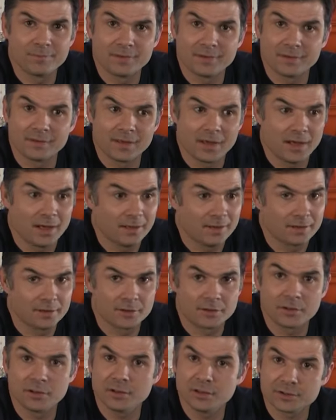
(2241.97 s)
the
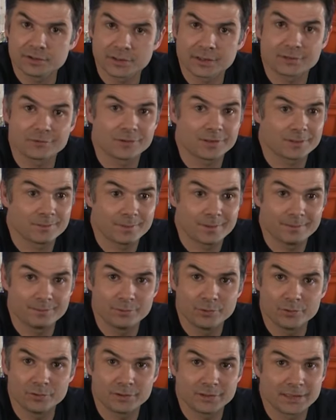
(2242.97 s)
cooks, incredibly
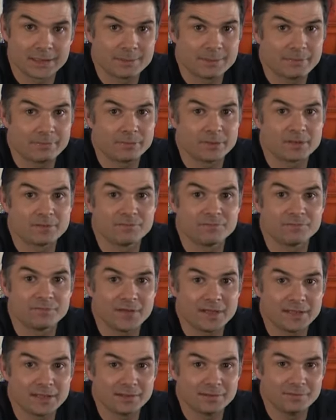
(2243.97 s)
important, keep everybody
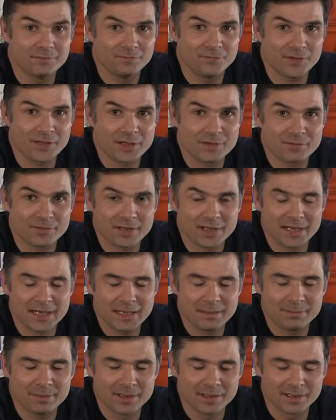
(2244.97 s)
fed and very, very
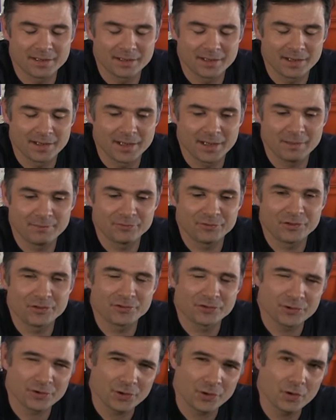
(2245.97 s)
happy. So there's
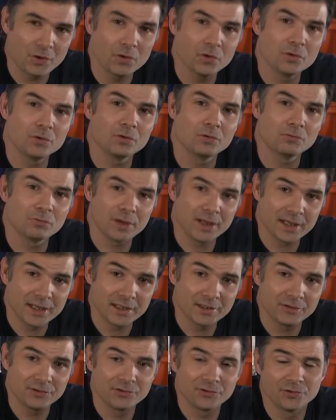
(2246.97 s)
a whole
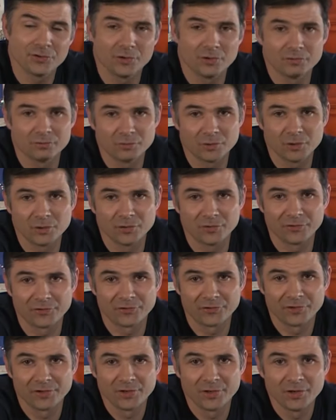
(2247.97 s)
range of roles
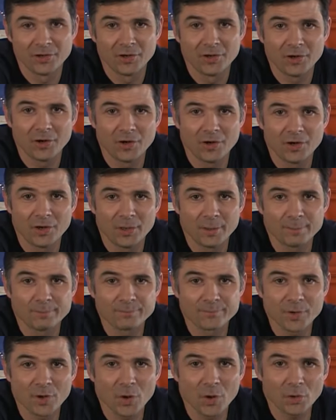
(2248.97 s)
on
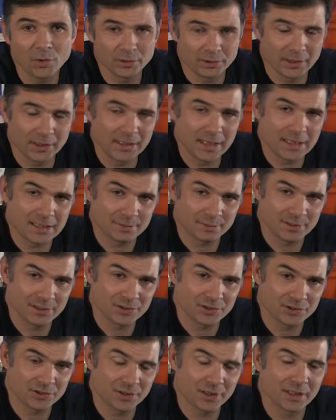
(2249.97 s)
an
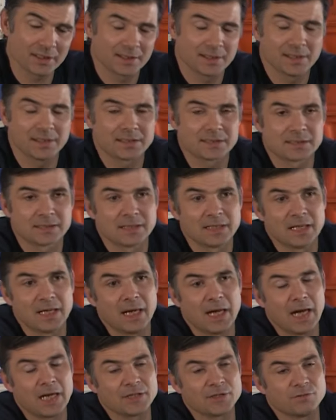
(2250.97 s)
expedition like this.
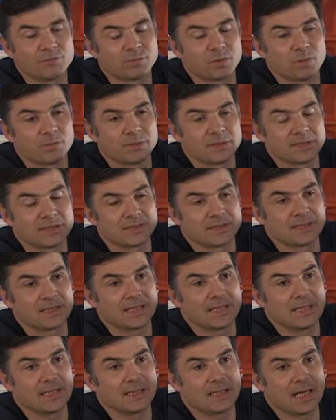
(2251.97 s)
And you've probably
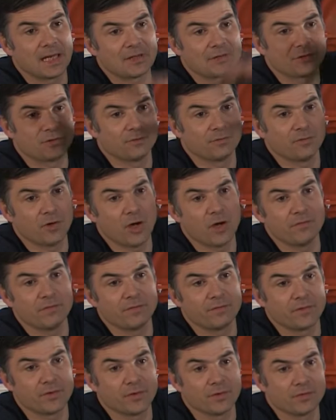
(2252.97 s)
seen that sort of
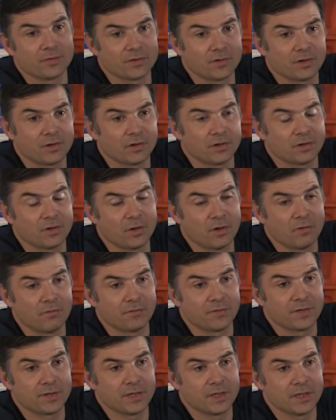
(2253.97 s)
overview of
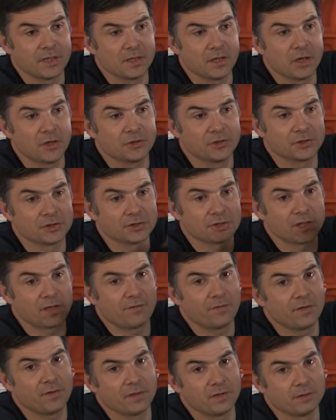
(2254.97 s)
the Ocean
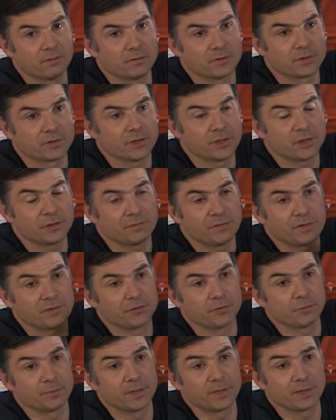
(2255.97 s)
Sapphire, the research
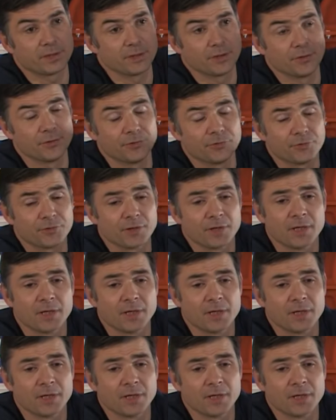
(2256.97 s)
vessel being used.